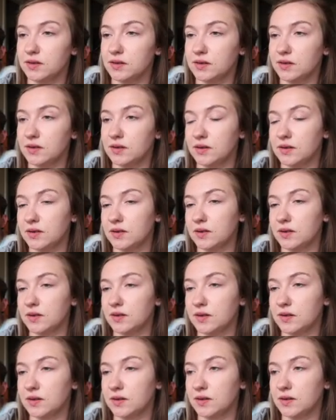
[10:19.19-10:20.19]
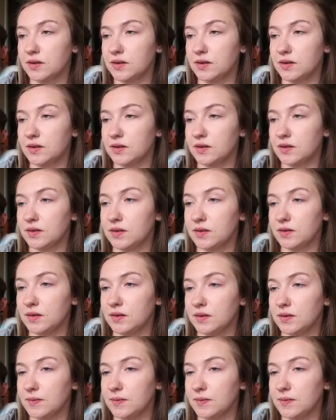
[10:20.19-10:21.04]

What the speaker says: No one is speaking in this clip.